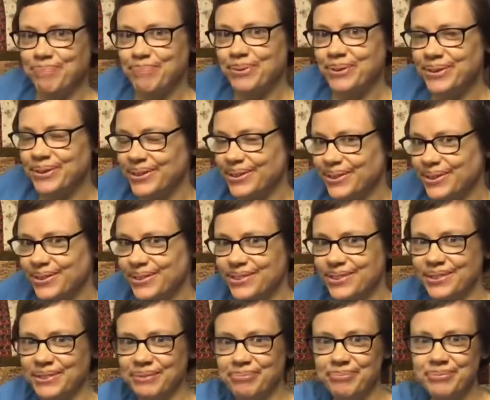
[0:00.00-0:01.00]
pulled
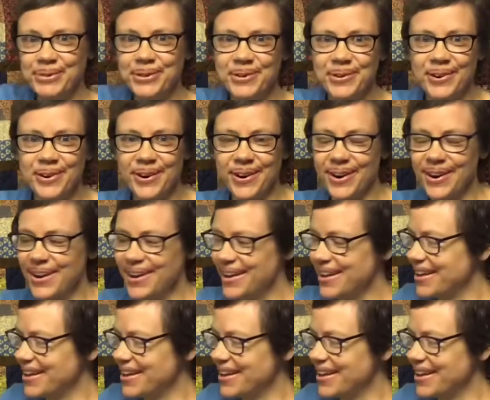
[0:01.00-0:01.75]
some more